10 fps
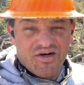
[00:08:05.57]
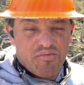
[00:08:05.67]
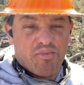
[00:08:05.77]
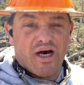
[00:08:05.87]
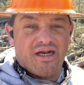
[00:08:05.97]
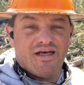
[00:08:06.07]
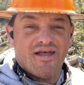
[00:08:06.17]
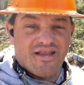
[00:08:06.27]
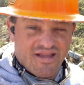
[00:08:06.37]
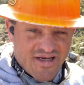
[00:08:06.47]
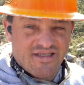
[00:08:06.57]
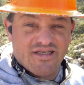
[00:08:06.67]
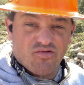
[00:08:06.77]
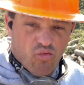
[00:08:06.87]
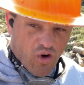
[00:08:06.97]
but this
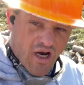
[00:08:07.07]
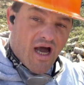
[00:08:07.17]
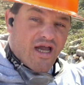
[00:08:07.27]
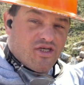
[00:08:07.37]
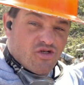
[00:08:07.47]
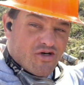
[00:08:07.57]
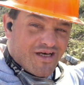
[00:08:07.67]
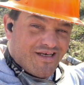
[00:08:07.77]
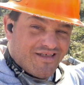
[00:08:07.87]
is what I enjoy.